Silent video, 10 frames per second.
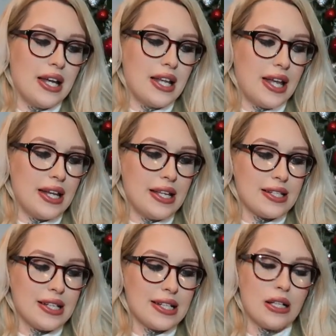and it
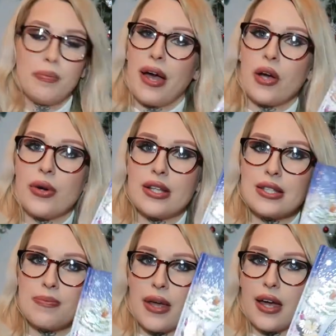is Little
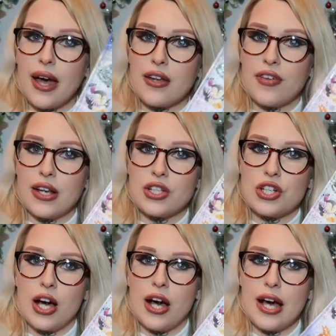Penguin's Big
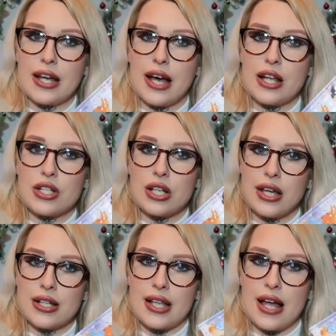Adventure and it
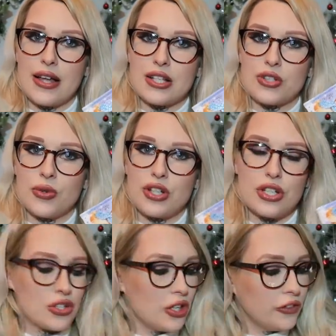actually is like that squidgy
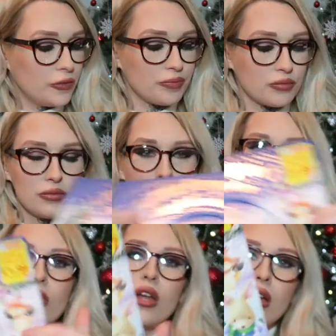stuff
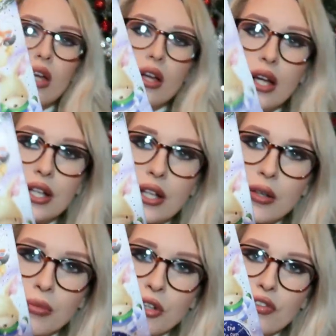and you
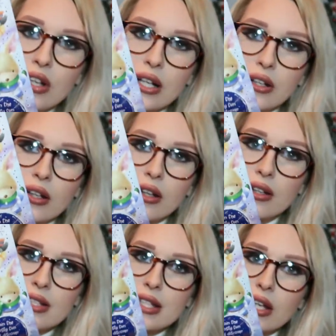can move the little
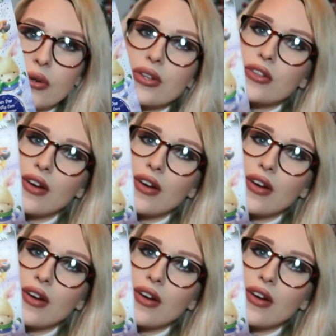sequins